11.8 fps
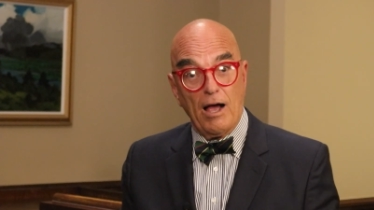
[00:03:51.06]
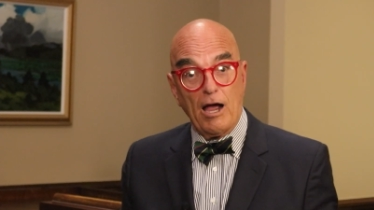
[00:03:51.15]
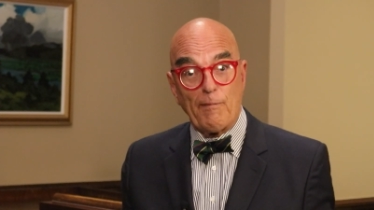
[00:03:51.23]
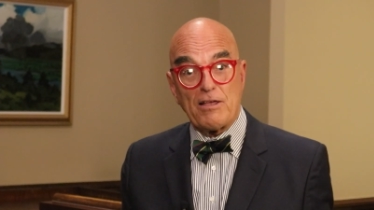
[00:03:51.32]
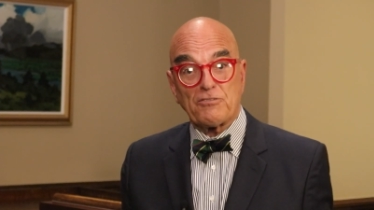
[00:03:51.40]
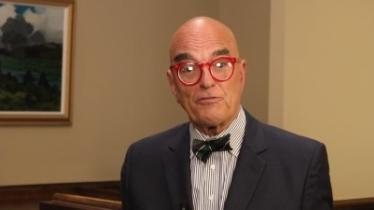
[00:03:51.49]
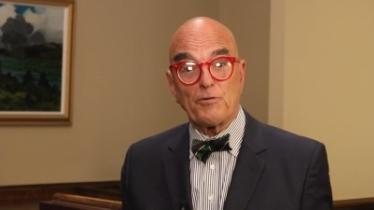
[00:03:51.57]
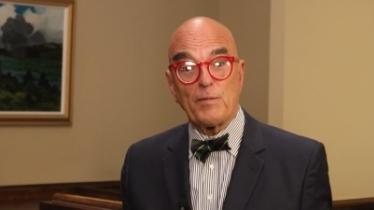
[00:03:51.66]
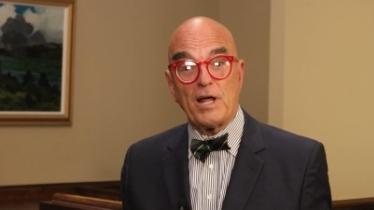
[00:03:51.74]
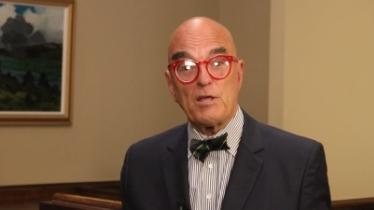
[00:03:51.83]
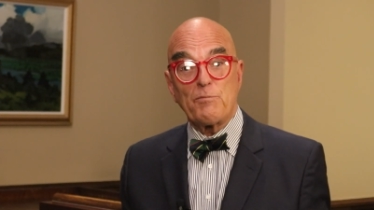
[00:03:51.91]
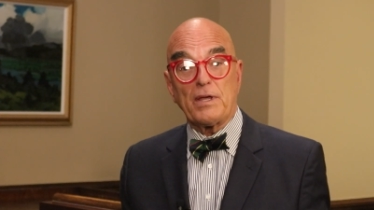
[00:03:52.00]
I'm asking for
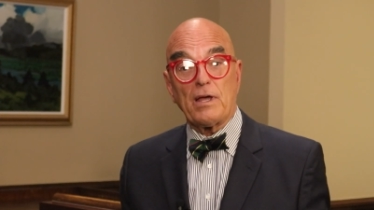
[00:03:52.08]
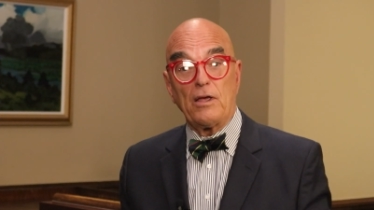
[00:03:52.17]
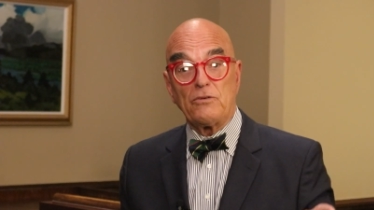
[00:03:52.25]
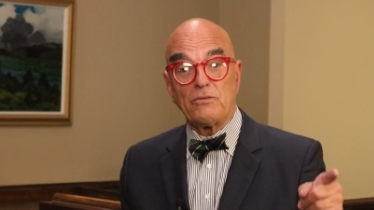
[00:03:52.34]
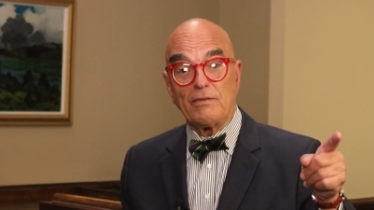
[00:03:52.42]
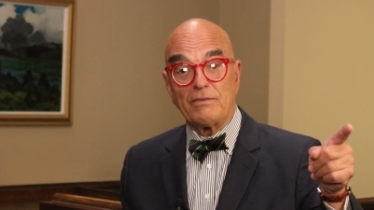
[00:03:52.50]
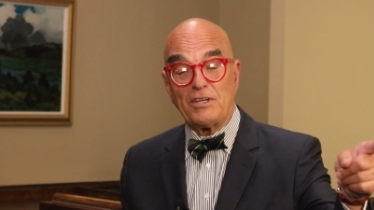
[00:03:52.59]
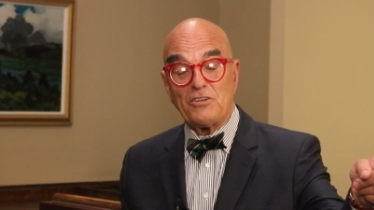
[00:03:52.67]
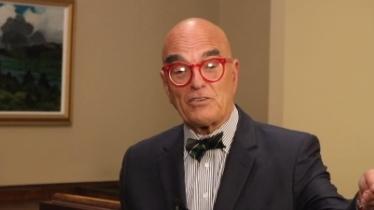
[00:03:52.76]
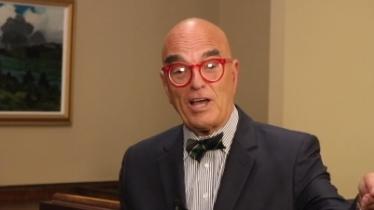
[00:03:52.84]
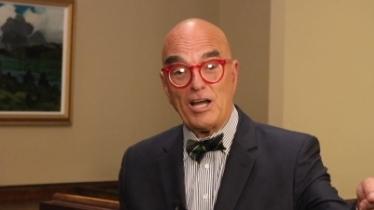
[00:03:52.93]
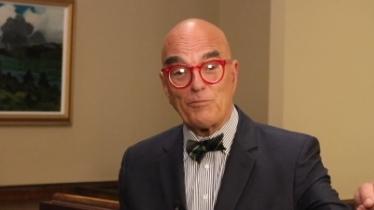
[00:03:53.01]
money because
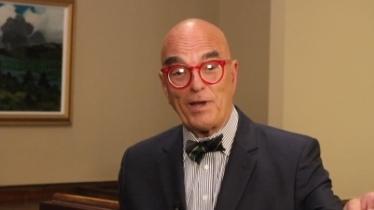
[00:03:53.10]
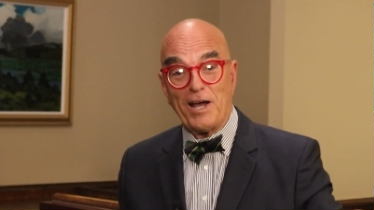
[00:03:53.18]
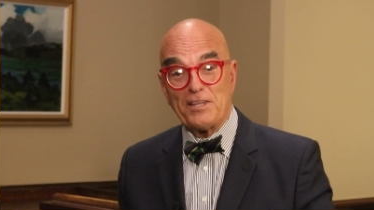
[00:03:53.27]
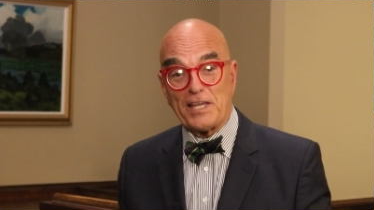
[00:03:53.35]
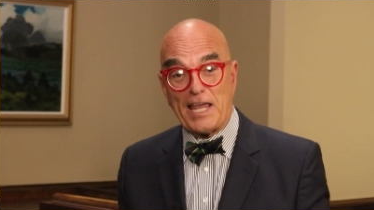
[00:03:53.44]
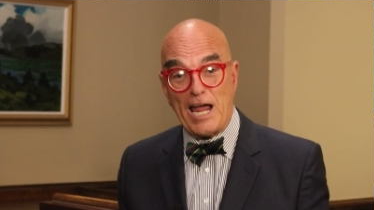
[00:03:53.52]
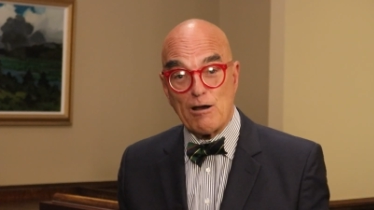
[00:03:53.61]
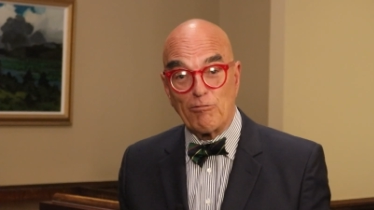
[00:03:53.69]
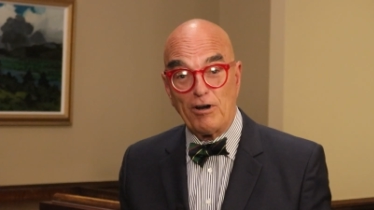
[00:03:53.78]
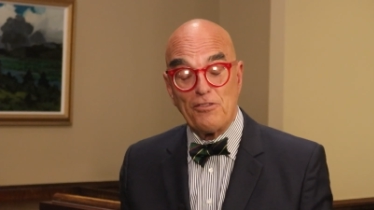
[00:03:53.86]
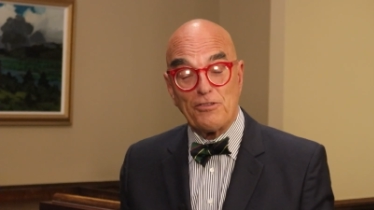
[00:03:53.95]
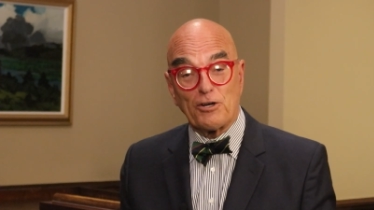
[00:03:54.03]
these guys behind the
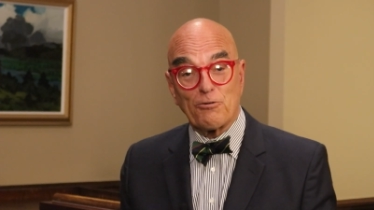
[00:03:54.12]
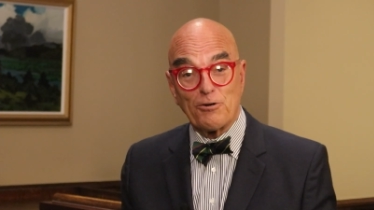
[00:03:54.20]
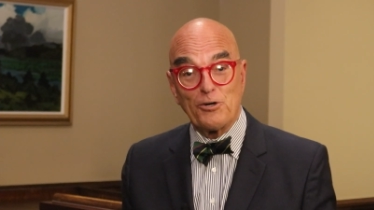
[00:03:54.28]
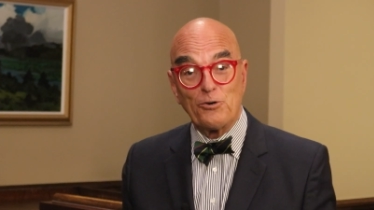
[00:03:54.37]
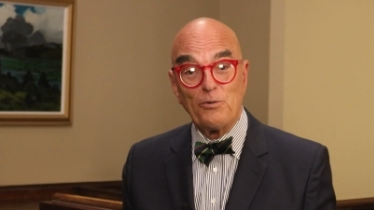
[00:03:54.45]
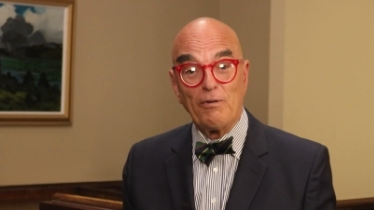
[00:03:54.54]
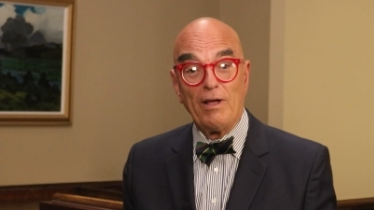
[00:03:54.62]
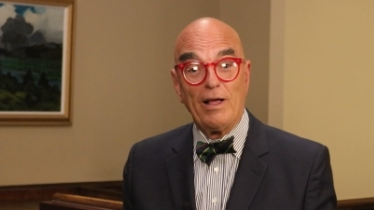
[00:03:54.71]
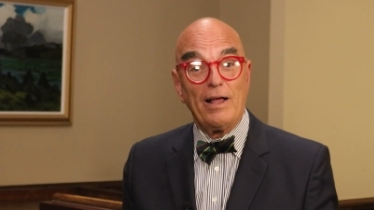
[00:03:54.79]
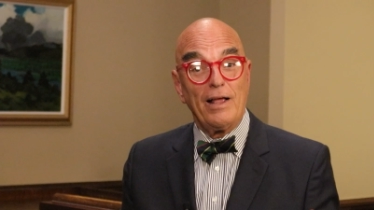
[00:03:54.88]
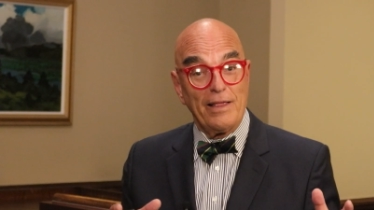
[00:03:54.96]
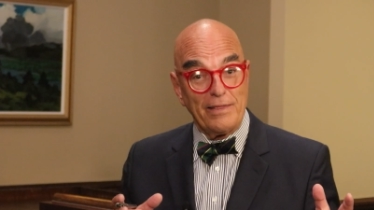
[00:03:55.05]
camera, the crew,
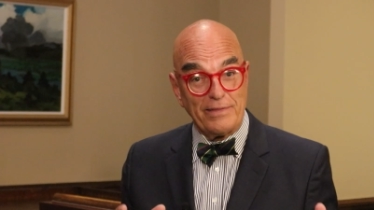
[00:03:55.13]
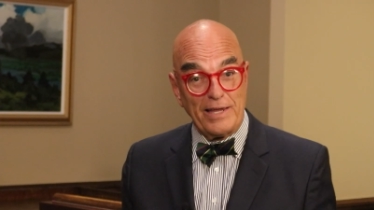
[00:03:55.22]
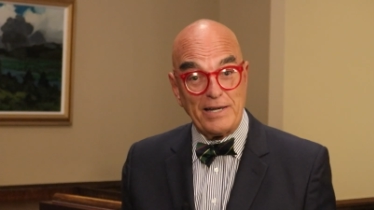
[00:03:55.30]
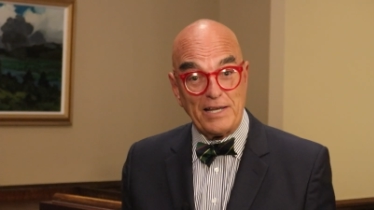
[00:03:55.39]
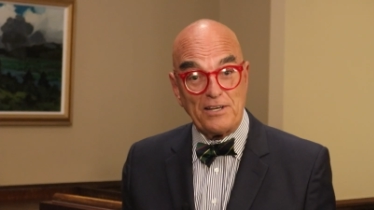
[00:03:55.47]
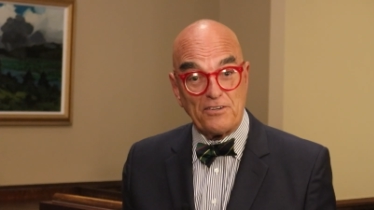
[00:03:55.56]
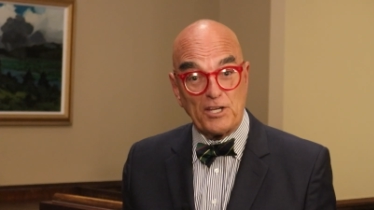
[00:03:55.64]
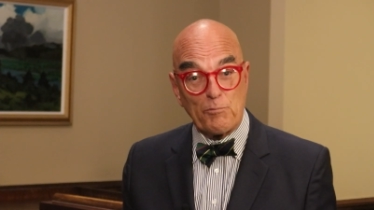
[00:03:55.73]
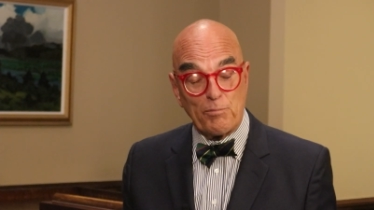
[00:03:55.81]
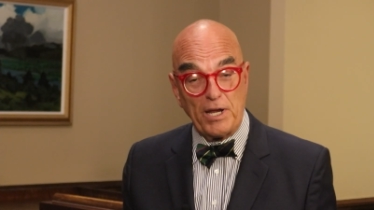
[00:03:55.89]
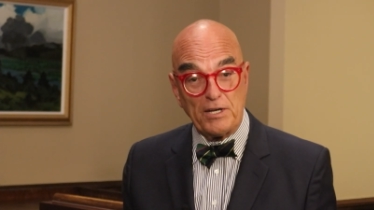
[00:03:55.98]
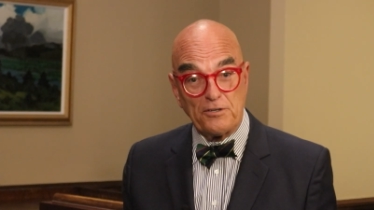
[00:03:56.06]
they need to
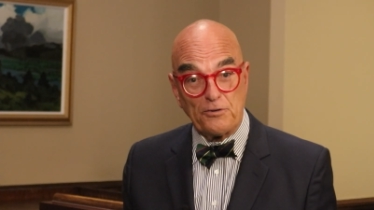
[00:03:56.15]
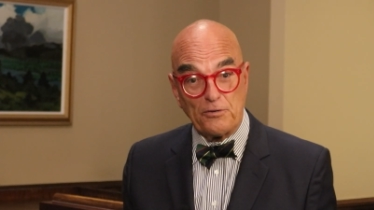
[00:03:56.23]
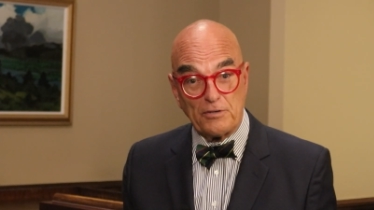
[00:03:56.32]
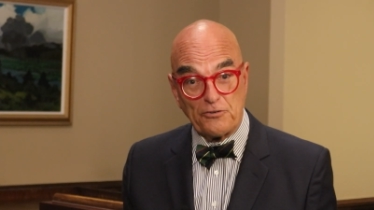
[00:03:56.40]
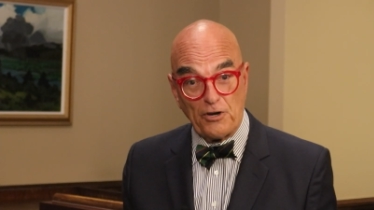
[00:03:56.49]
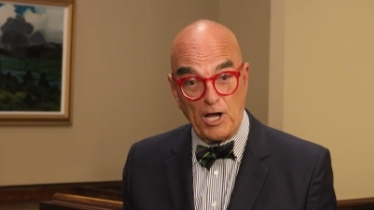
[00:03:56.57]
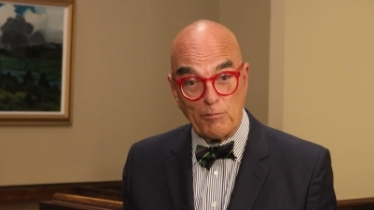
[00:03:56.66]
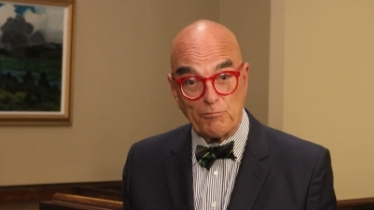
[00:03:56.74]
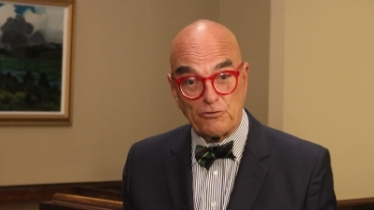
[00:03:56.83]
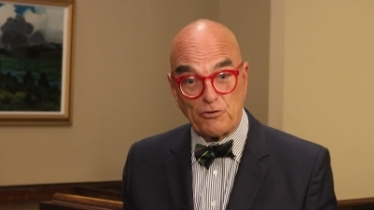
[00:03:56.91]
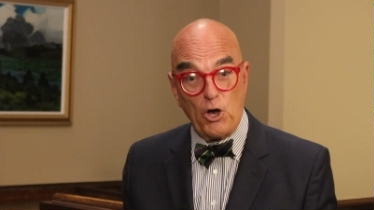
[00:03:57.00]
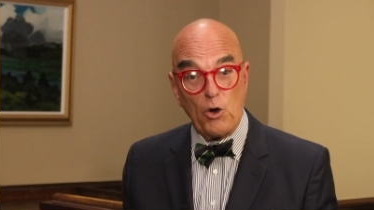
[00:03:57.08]
get paid to do their
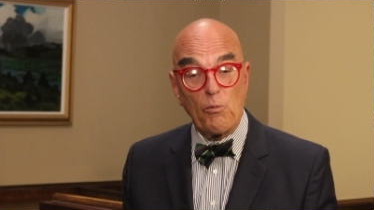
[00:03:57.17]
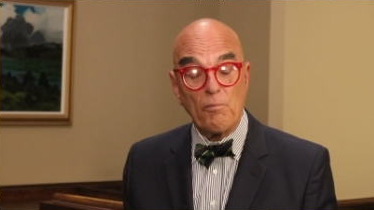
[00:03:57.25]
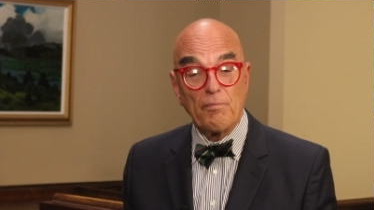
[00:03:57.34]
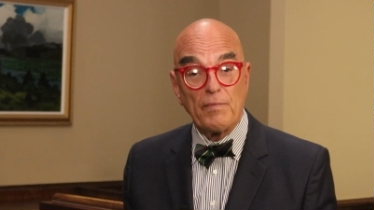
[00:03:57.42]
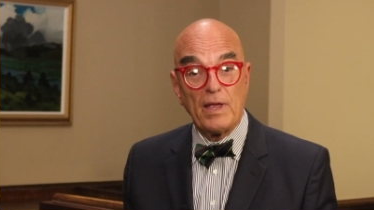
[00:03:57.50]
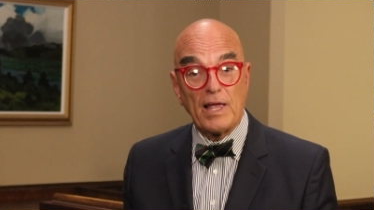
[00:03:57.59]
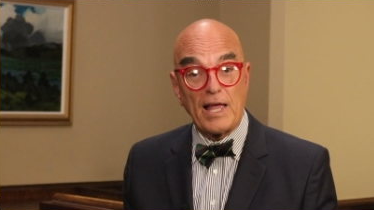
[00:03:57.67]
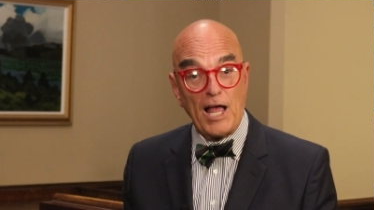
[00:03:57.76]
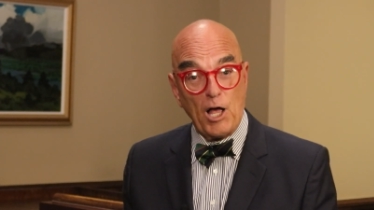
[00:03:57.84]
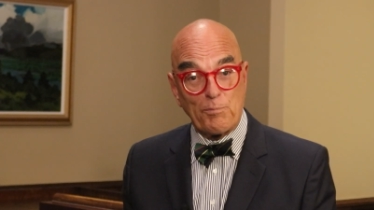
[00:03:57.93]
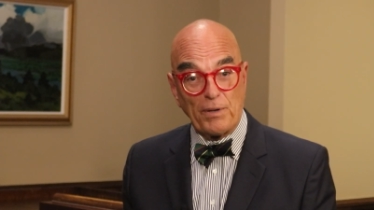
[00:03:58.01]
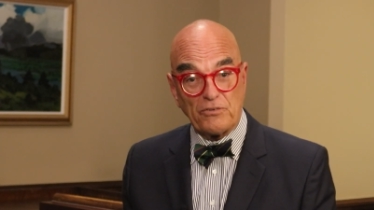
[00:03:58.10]
job. So
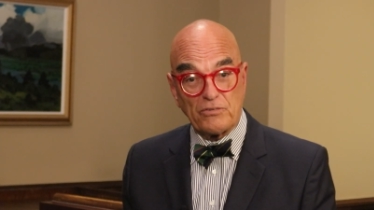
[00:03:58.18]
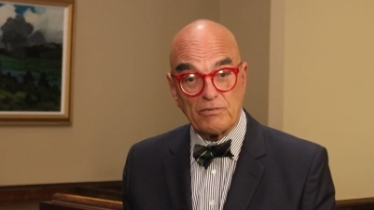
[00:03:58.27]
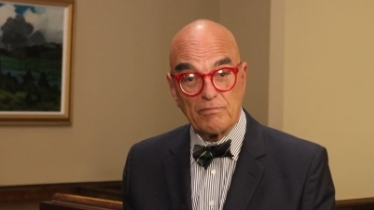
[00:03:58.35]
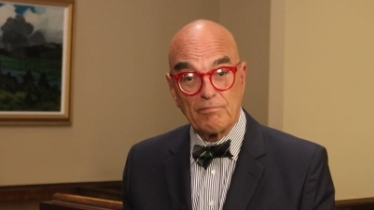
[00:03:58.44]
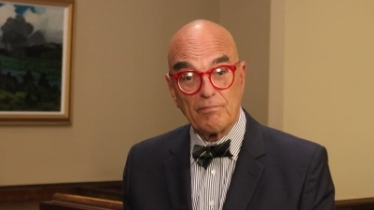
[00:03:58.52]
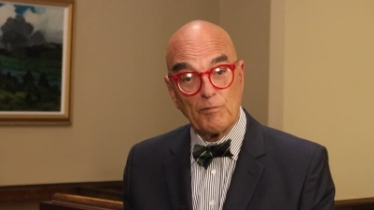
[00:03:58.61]
help us.